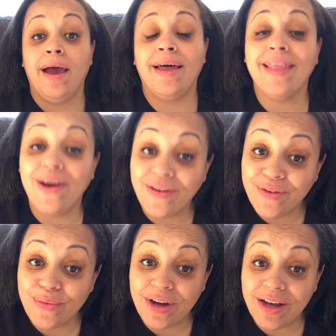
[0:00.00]
Hello
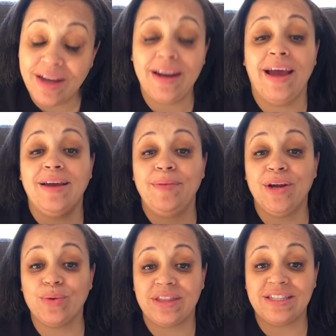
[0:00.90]
everyone, I am
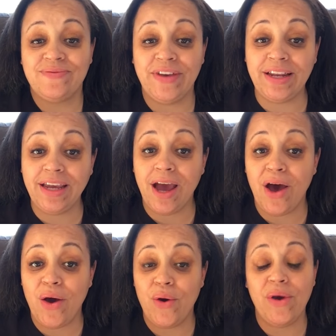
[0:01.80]
here with this video
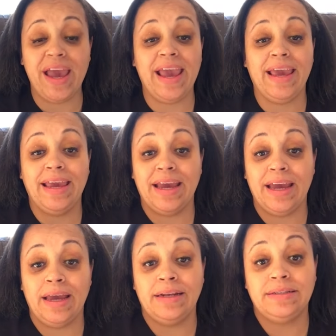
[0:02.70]

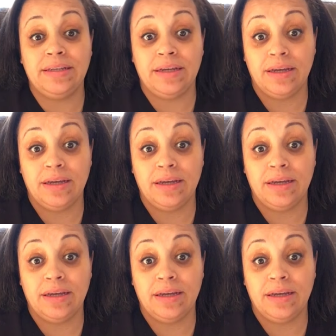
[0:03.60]
and